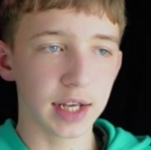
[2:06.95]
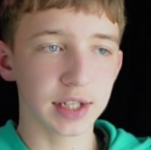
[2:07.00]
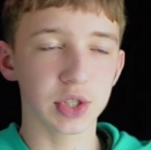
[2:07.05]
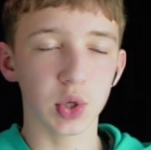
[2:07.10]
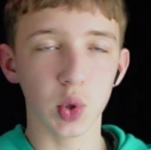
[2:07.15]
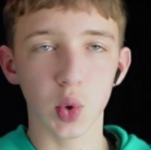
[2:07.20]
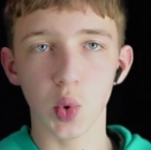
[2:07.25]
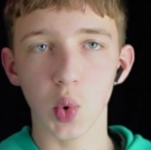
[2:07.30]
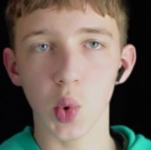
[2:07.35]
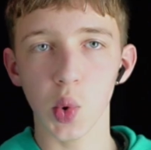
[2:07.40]

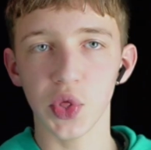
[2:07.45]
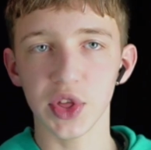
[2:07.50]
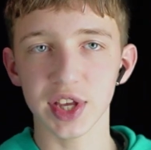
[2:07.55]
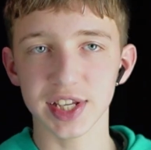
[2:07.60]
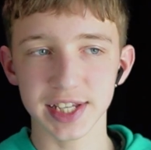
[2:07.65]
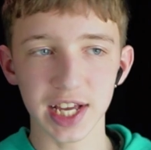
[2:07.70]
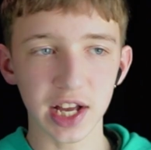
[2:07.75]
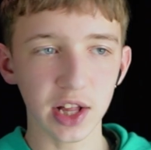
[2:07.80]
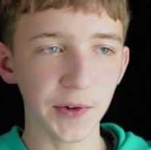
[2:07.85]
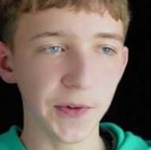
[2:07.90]
So
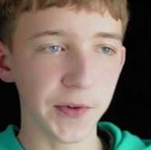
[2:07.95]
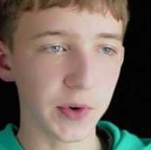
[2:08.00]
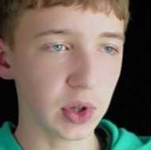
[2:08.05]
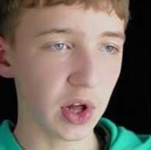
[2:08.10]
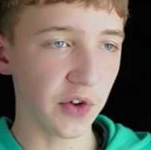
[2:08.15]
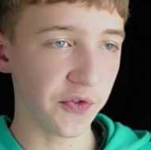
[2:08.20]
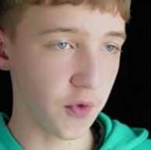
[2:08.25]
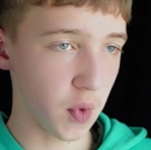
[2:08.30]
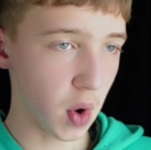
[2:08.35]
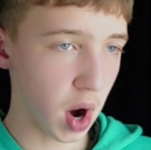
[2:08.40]
the cell
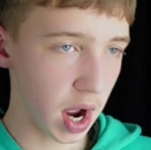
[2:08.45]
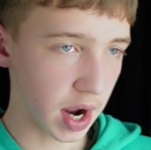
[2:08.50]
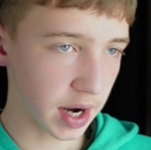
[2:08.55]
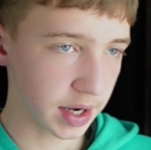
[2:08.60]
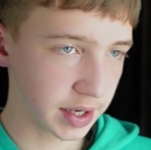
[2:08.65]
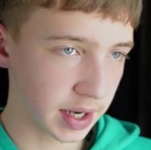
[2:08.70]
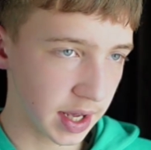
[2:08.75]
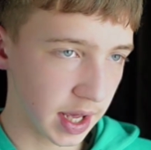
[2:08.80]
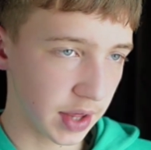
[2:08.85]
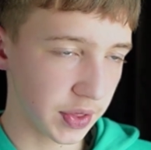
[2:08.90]
full of
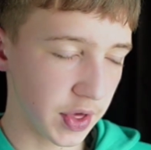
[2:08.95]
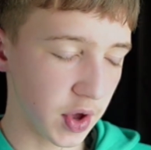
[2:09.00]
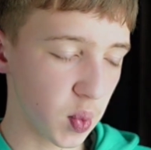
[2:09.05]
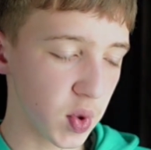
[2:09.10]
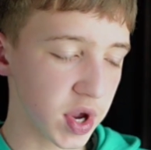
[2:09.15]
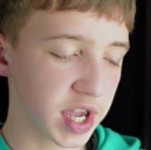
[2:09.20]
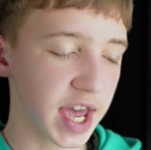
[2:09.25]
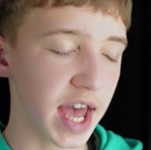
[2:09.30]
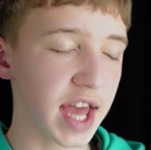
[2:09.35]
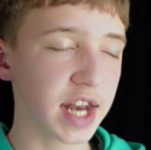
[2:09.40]
rock
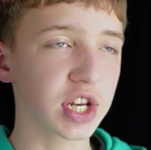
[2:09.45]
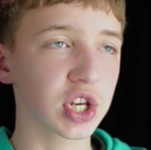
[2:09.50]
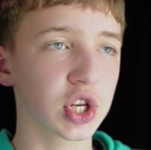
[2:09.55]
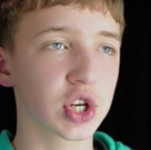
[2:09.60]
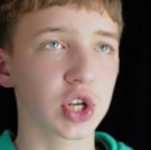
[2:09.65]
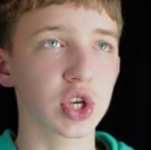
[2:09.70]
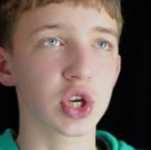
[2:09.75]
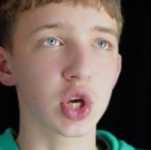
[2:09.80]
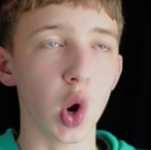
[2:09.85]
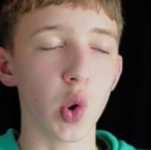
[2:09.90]
that we
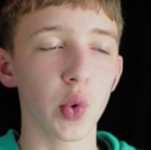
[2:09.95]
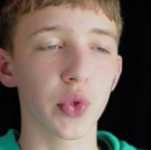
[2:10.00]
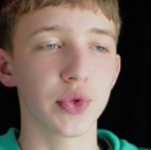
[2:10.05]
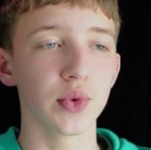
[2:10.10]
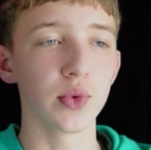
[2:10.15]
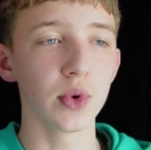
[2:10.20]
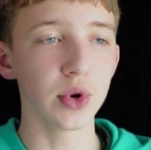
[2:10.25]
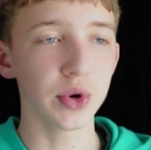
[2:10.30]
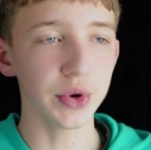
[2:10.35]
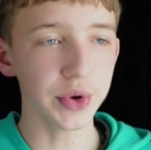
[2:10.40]
can go
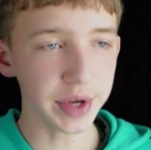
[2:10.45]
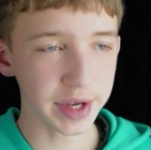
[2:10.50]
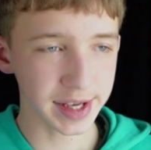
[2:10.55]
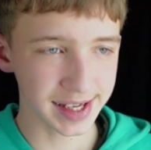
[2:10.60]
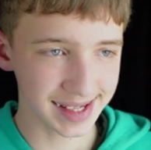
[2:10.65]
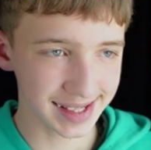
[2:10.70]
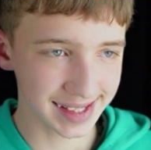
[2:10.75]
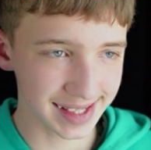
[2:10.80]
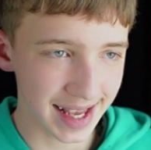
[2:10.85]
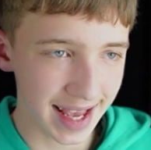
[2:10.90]
through
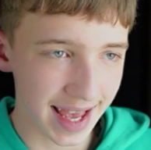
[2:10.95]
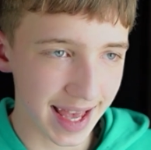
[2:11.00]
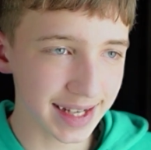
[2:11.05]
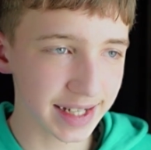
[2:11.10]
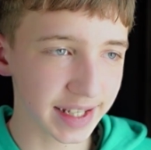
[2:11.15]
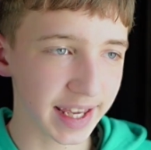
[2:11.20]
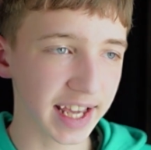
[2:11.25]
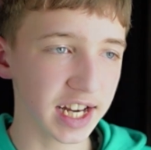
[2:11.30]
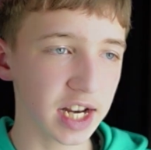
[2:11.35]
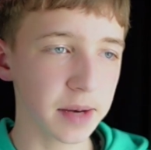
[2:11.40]
is
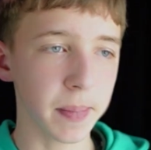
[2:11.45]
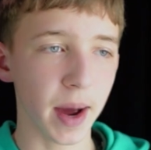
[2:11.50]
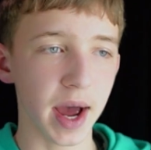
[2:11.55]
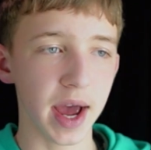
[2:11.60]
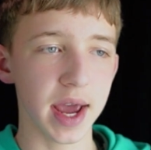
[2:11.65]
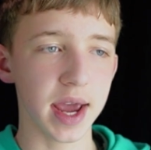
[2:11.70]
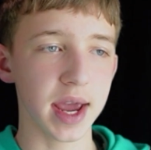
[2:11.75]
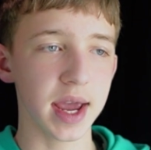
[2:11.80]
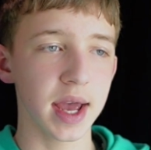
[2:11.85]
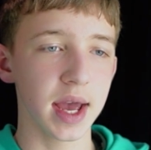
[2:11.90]
indicated
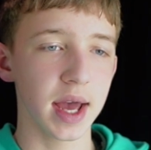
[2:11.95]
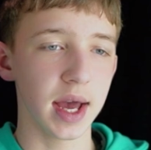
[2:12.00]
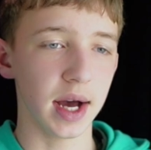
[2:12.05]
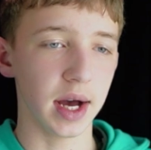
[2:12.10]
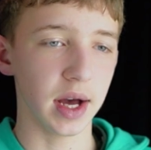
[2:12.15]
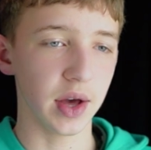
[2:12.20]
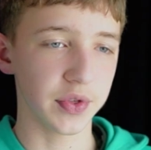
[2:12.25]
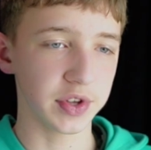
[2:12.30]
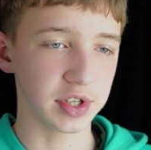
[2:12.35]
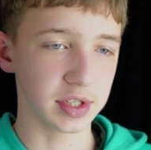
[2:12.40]
by
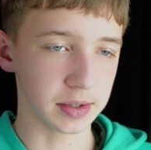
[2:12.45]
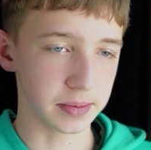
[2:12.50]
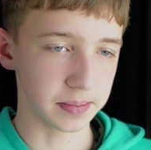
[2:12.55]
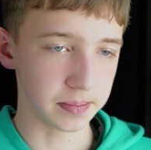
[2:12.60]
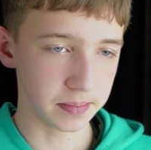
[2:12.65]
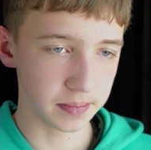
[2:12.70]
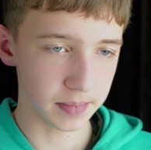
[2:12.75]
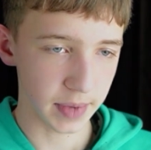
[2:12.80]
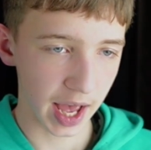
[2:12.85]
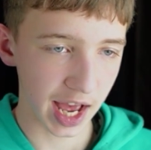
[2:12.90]
this
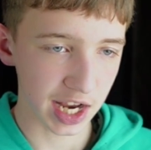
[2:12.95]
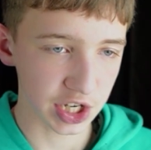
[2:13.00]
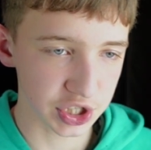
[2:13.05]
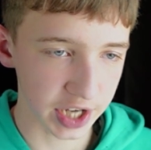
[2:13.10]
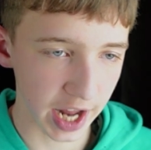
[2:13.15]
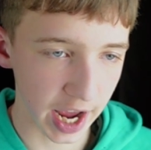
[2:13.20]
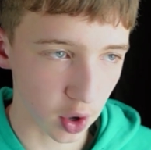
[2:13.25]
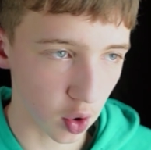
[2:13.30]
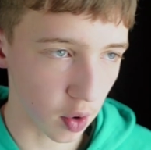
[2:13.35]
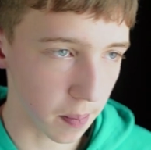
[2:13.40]

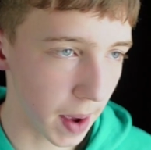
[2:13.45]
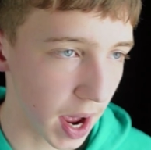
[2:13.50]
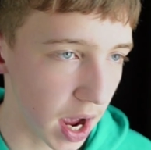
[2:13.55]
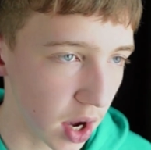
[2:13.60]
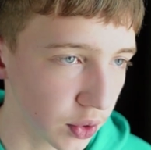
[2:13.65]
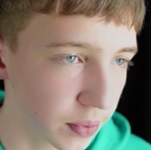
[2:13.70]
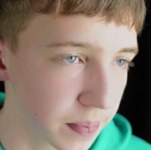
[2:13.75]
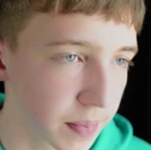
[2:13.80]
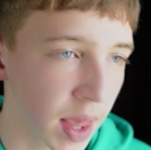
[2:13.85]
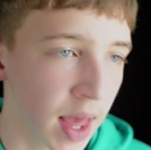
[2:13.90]
hashtag or
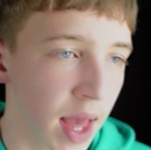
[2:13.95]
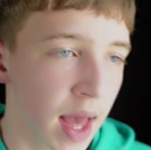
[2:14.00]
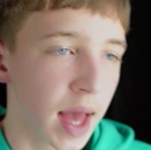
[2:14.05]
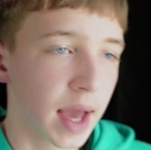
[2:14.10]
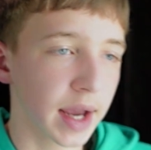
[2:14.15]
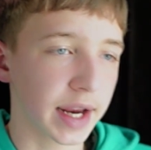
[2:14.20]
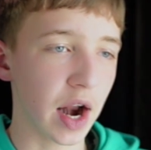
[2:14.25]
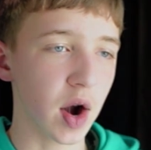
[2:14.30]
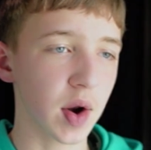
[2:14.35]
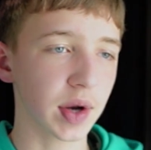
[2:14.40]
pound
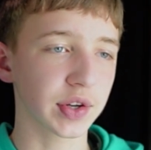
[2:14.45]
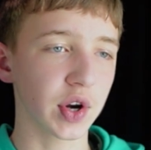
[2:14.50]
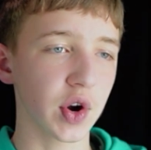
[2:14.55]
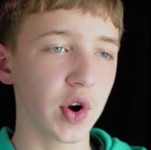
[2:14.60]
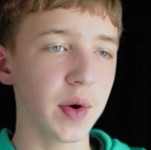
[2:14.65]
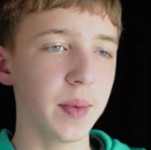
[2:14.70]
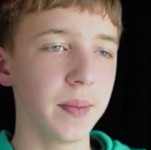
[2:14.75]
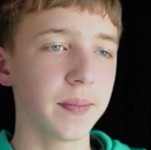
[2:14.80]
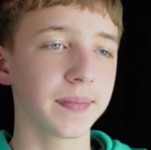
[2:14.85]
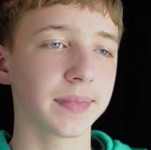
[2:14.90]

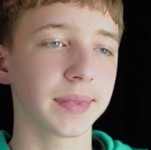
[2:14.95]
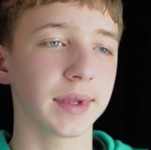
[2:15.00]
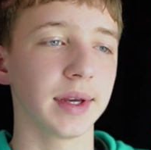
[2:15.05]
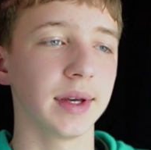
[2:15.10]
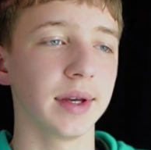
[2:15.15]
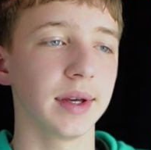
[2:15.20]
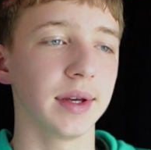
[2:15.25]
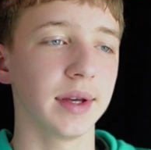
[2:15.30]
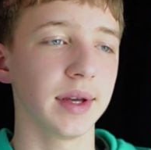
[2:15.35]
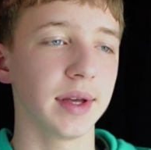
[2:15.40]
character,
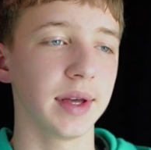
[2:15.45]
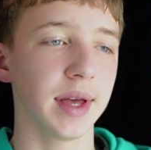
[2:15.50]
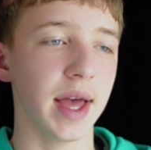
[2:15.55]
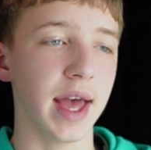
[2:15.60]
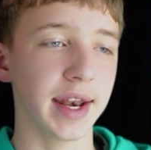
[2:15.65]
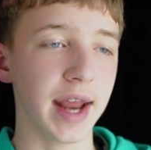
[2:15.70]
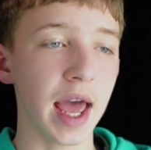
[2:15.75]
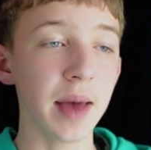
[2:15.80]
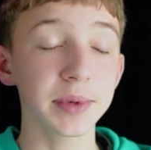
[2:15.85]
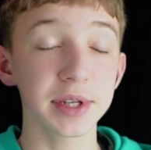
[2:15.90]

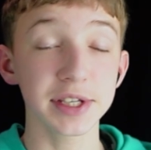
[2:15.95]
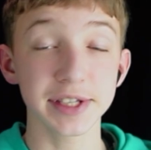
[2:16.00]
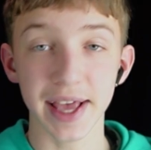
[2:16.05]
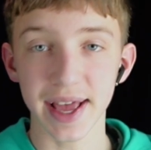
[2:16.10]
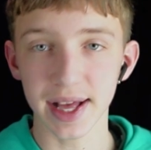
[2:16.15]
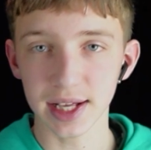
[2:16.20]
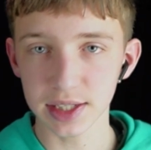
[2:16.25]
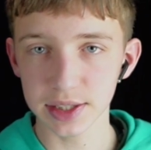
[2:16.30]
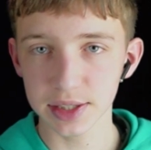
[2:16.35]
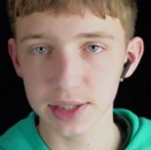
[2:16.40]
and empty
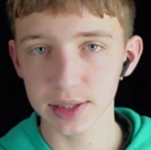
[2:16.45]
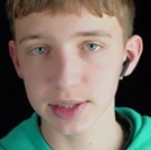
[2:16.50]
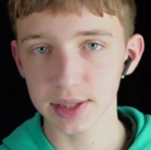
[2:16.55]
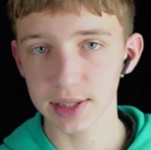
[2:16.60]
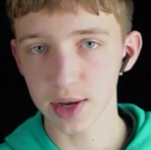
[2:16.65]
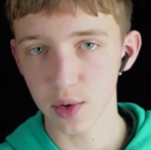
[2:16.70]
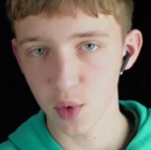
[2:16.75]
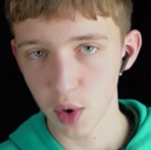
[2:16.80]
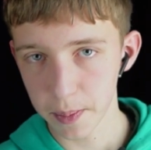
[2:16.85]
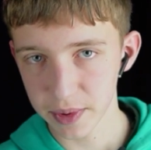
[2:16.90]
cells
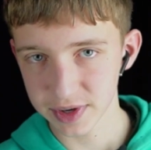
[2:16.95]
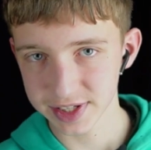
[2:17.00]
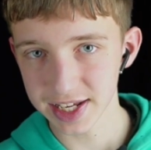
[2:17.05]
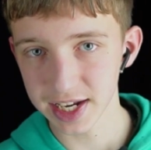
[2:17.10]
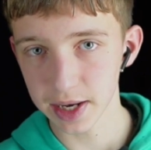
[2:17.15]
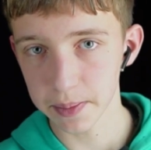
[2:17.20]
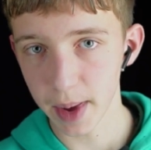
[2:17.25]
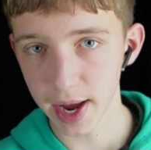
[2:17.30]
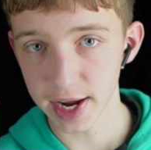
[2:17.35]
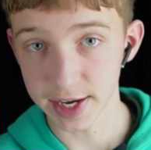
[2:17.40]

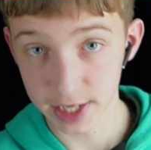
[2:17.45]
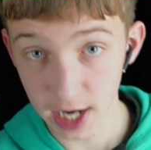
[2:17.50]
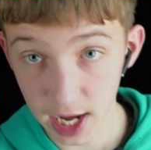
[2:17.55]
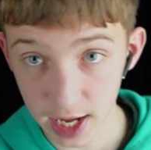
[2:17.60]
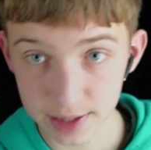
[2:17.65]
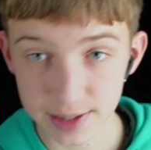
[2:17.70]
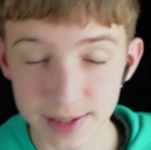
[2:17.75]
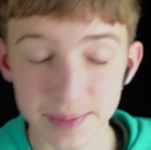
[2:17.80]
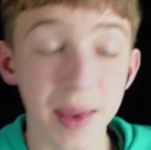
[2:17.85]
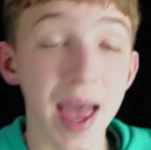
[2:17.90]
represented by
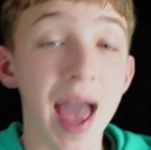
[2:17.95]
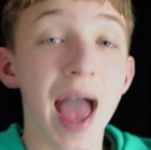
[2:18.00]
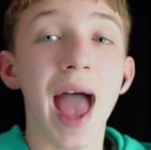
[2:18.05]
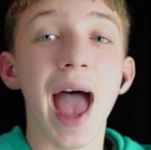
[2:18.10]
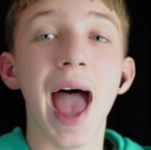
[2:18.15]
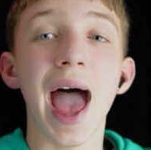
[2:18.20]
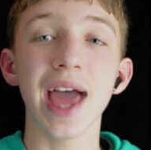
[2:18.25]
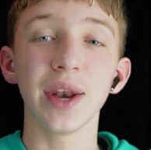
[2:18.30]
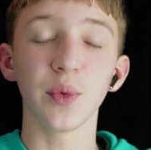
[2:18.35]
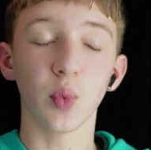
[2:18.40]
dots.
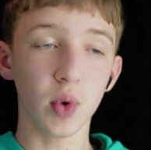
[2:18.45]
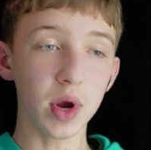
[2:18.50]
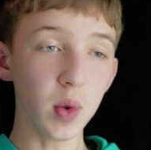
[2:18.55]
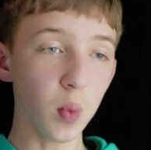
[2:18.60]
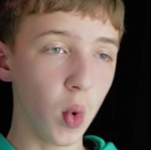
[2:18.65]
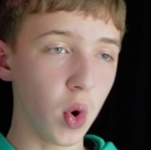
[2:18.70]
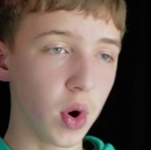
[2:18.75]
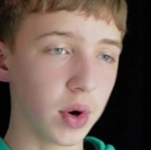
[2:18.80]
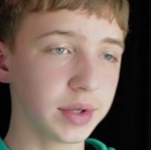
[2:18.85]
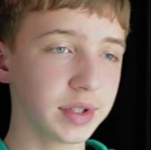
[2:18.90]
And we
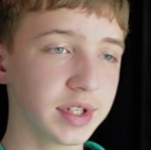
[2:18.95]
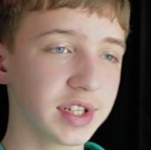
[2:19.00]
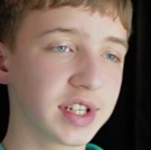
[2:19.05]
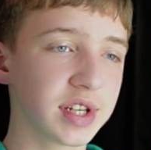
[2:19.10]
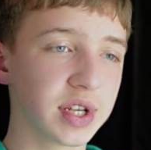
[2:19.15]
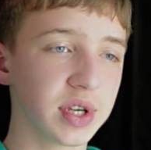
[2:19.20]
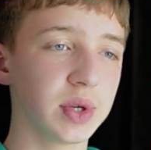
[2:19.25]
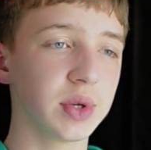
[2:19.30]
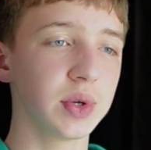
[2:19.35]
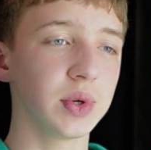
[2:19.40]

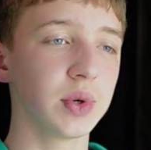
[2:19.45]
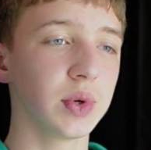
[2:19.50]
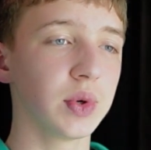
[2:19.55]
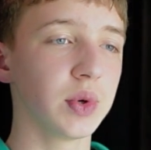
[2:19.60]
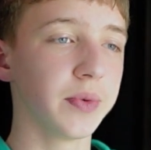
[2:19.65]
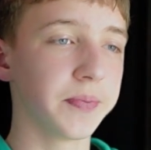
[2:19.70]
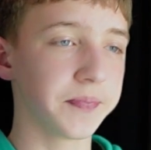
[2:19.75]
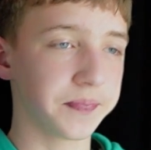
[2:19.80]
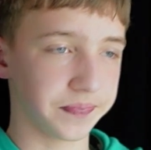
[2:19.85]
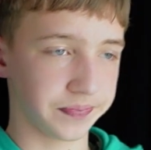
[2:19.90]
want
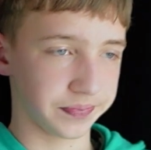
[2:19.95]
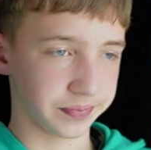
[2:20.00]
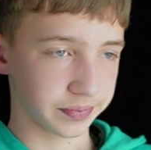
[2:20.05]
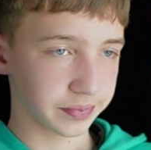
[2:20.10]
to.